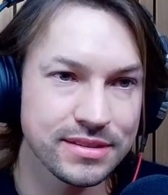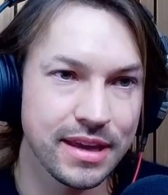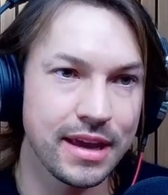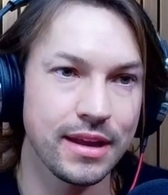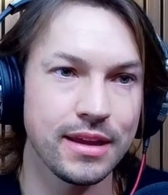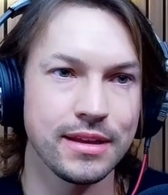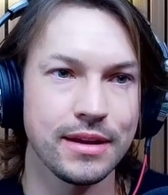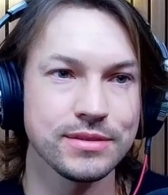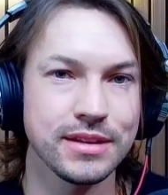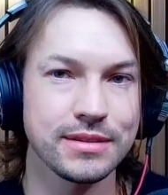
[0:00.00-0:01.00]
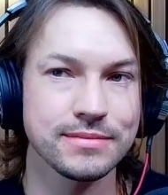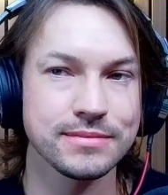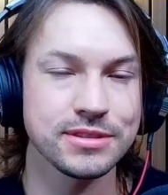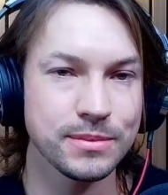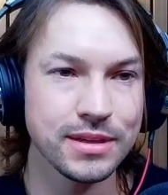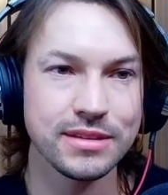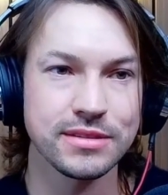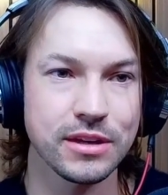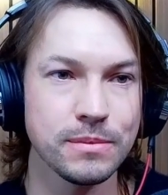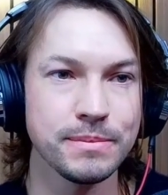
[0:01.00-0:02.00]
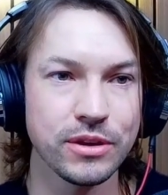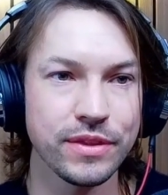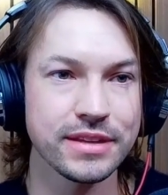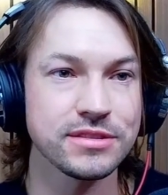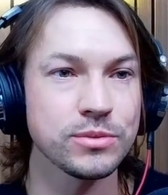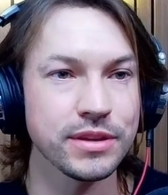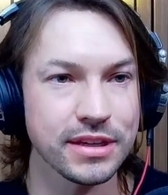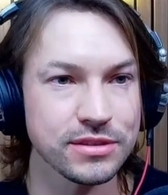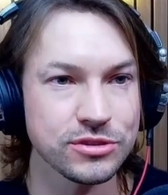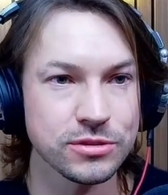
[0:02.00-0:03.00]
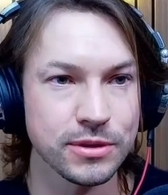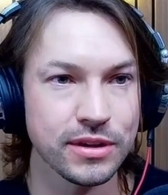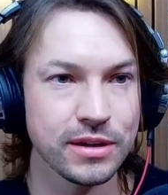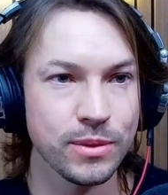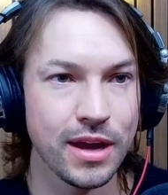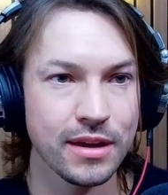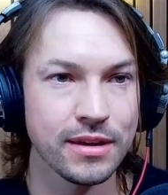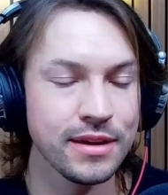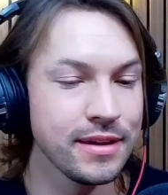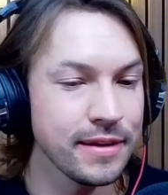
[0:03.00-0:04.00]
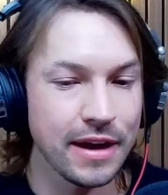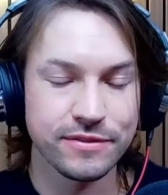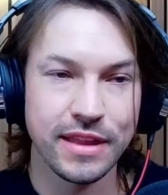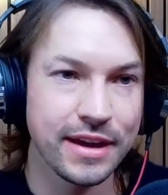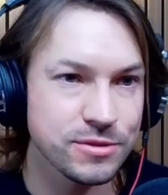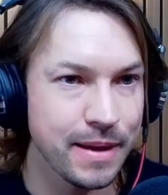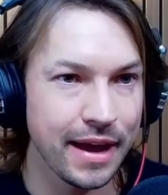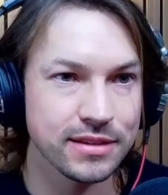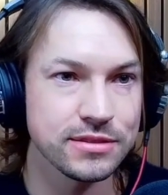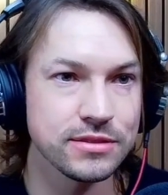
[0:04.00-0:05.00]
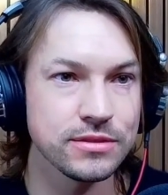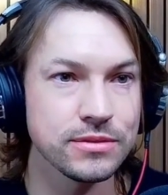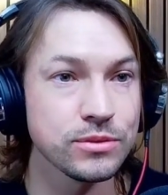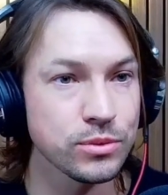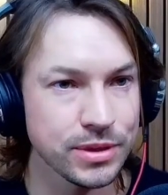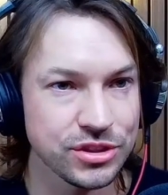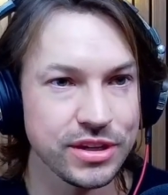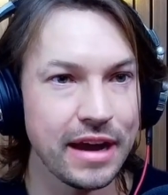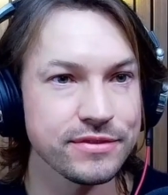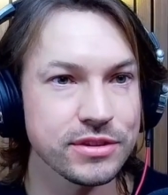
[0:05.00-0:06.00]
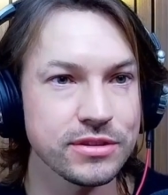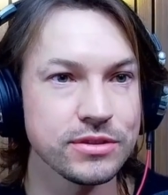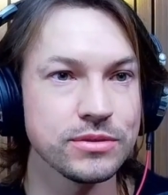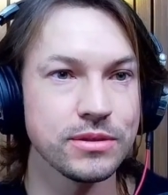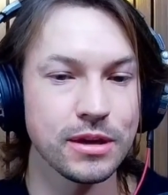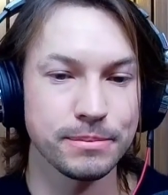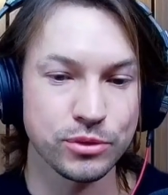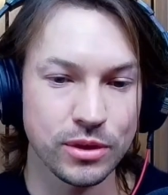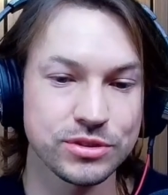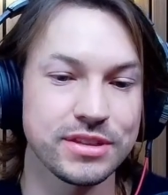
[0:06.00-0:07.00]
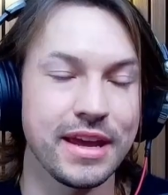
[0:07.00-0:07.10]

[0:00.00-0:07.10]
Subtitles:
hate it. I was like, someone needs to go build this in a really consumer grade way. I flash back to Reed Schaffner, who approached